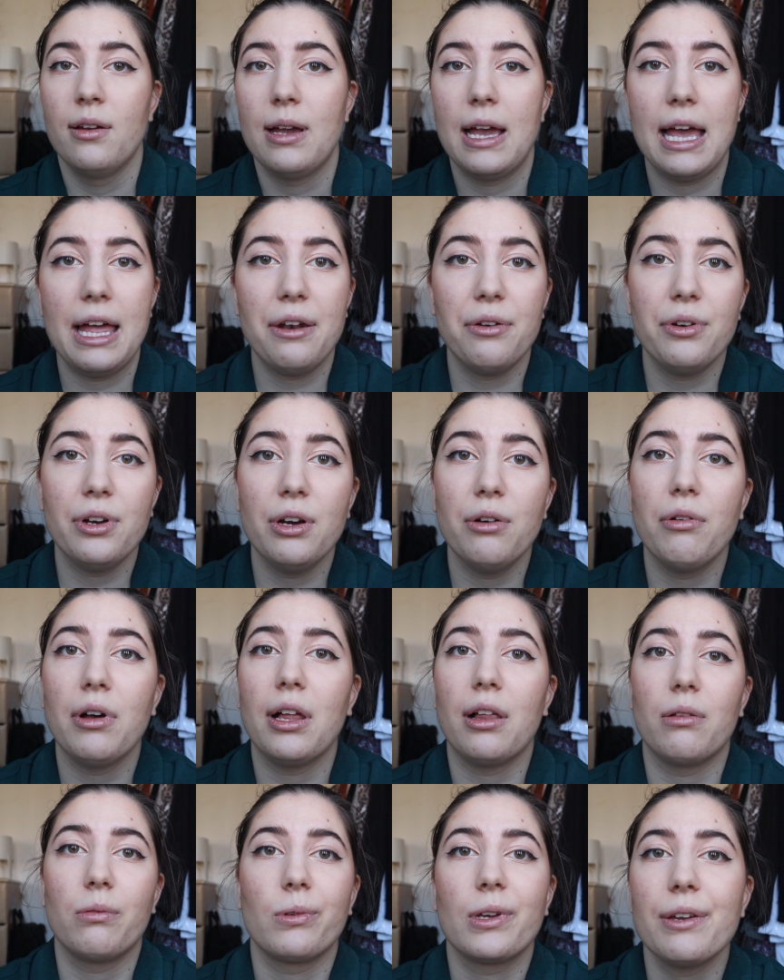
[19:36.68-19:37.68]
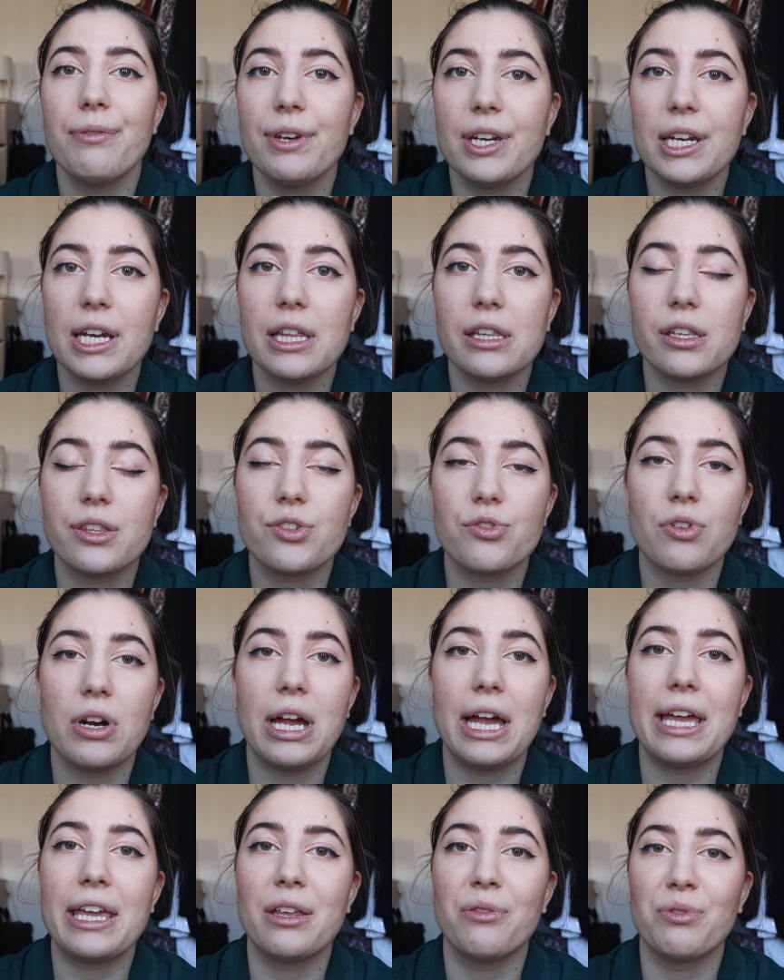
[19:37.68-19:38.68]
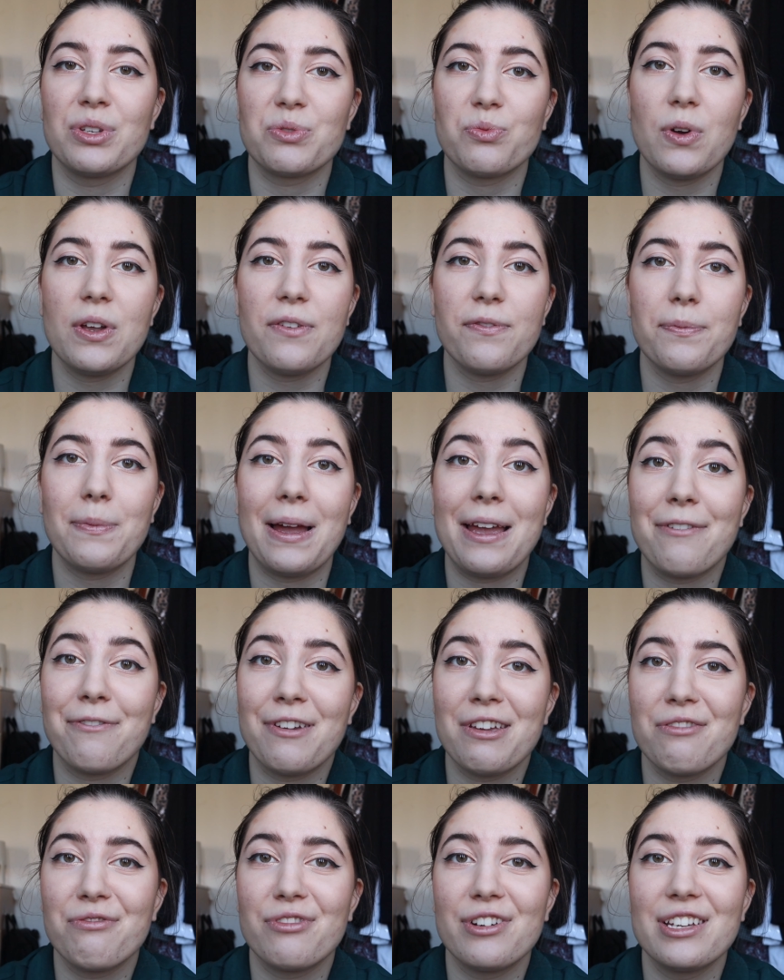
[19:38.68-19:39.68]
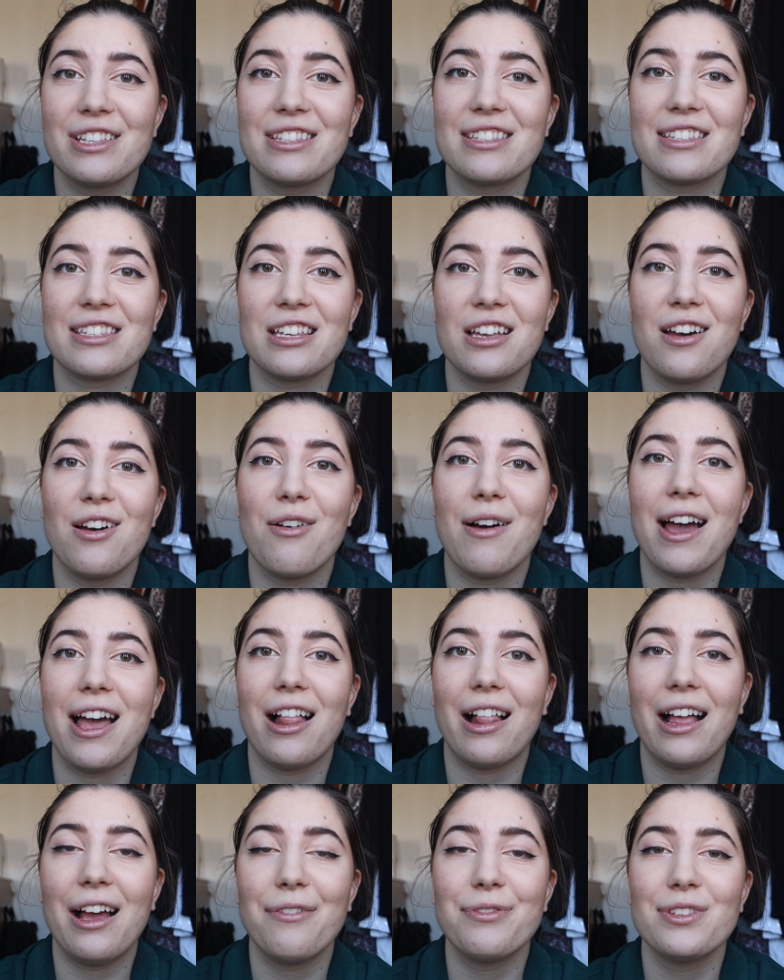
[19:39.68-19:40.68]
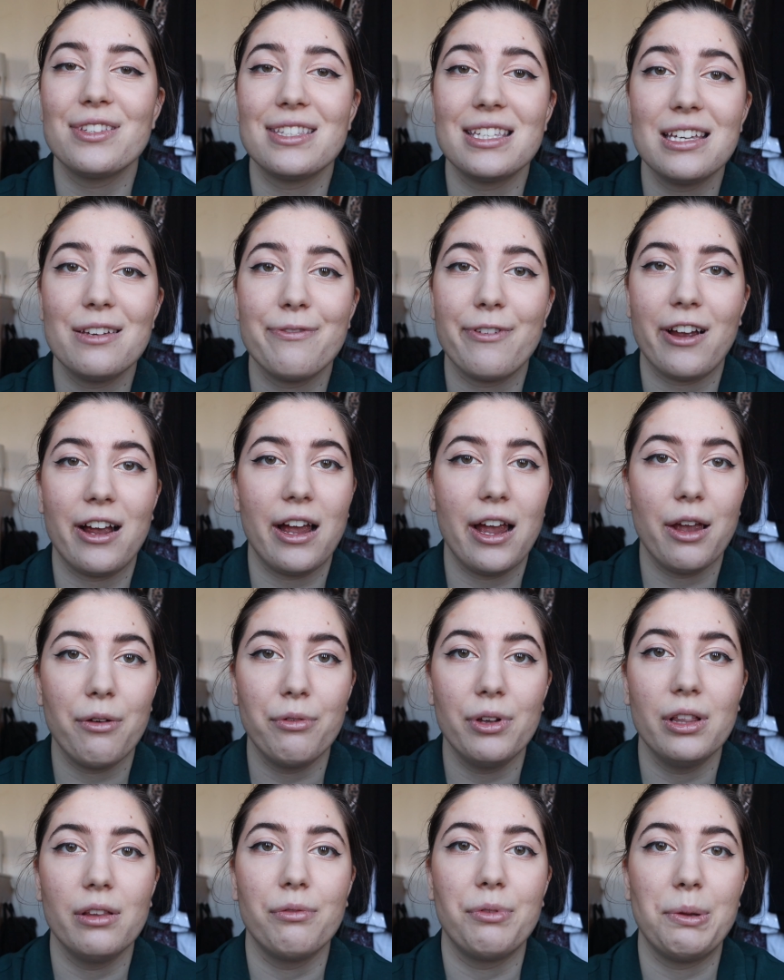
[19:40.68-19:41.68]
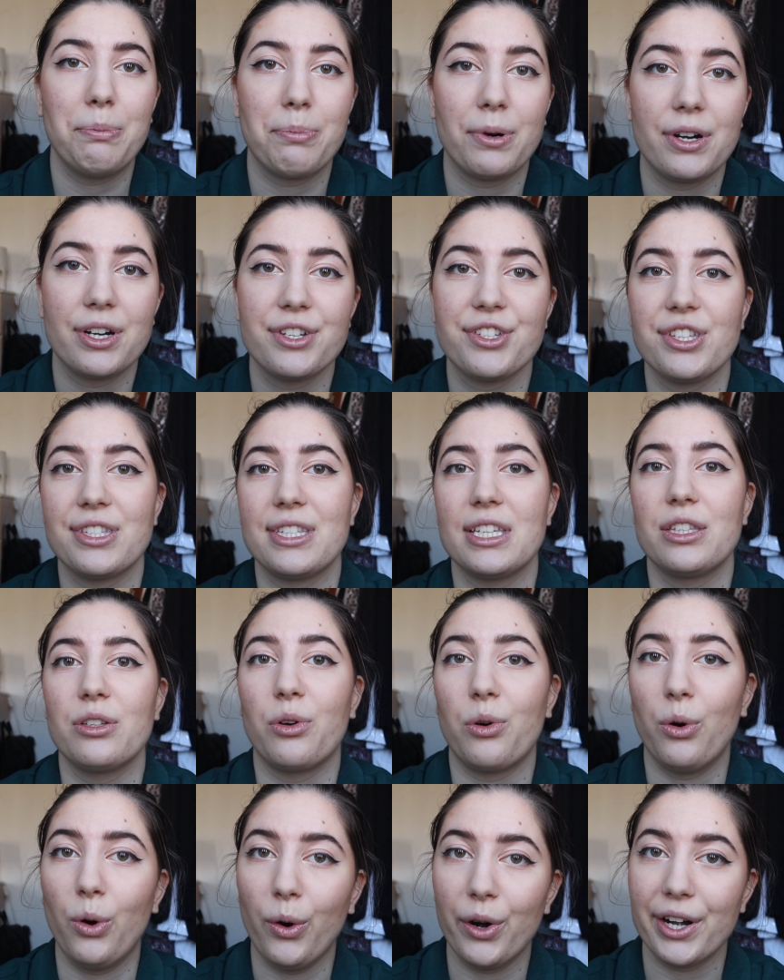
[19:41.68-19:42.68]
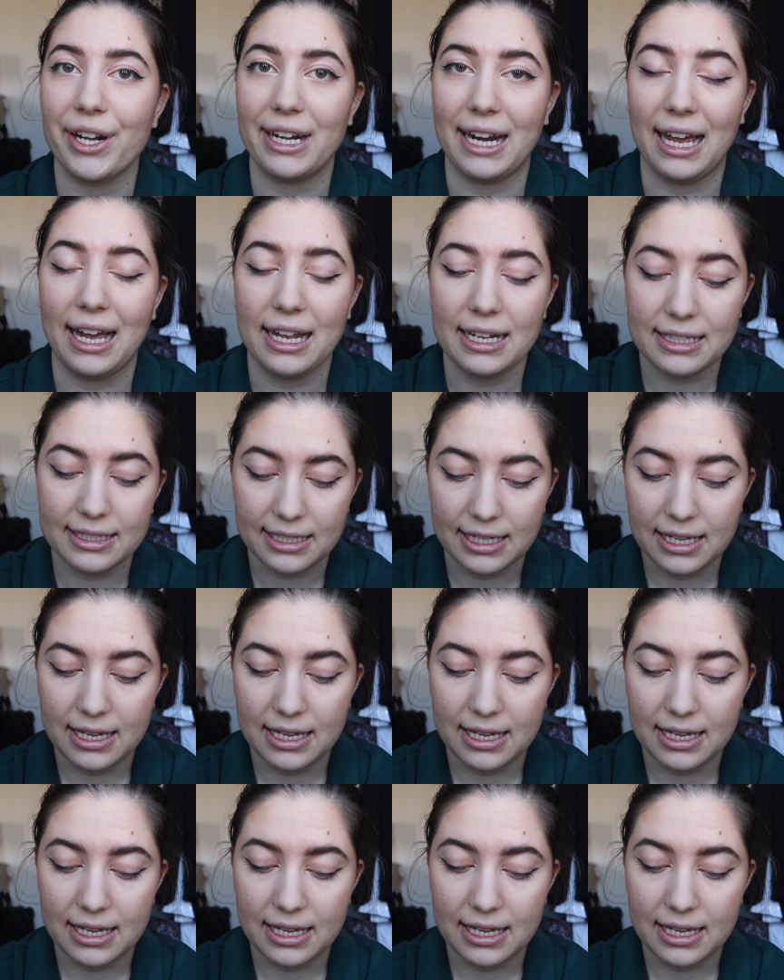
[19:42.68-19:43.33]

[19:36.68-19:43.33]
I don't know. I'll give it another try. It was one of my favorites, so I'll have to see if I will repurchase it or not.